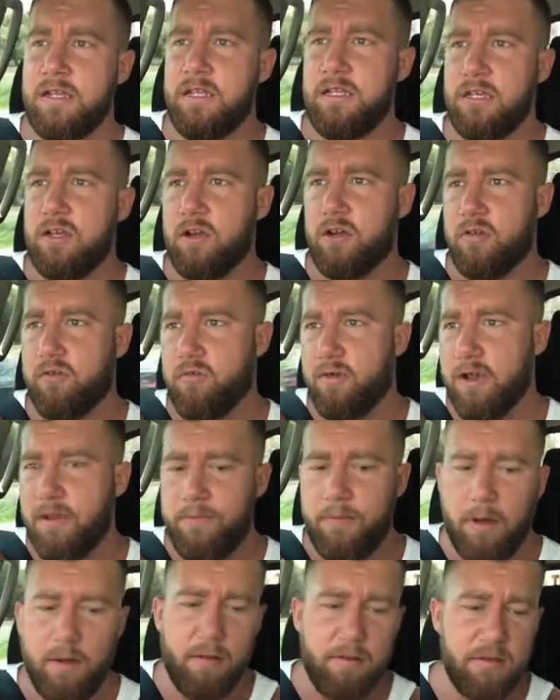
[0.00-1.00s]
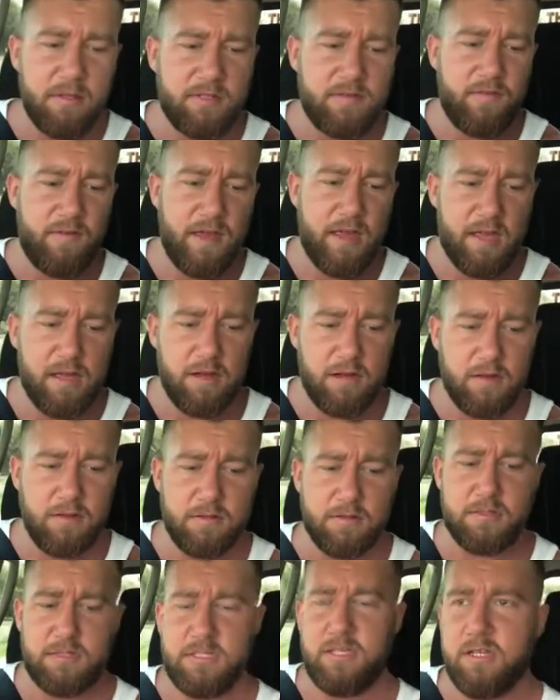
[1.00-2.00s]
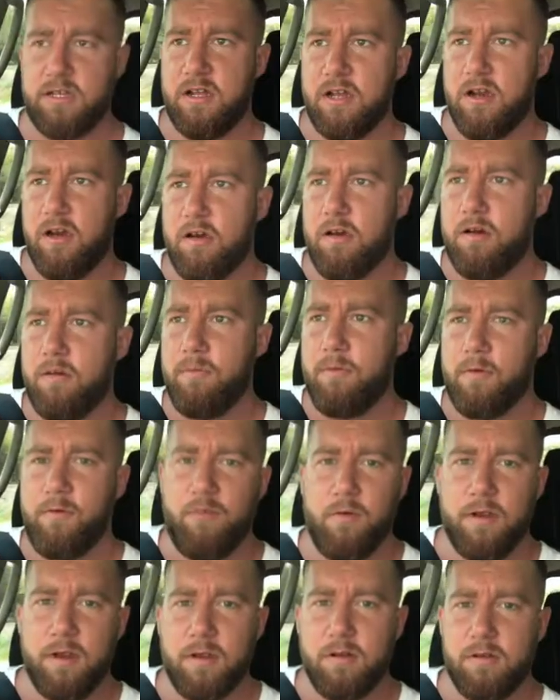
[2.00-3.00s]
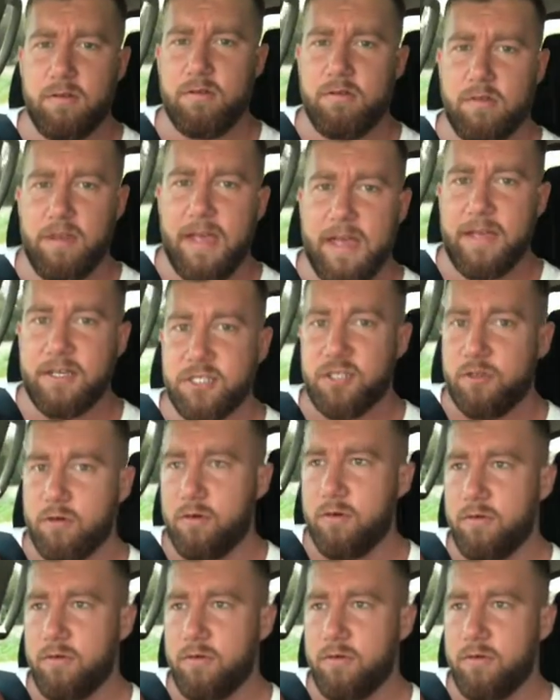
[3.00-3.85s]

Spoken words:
your grip always fails, before your legs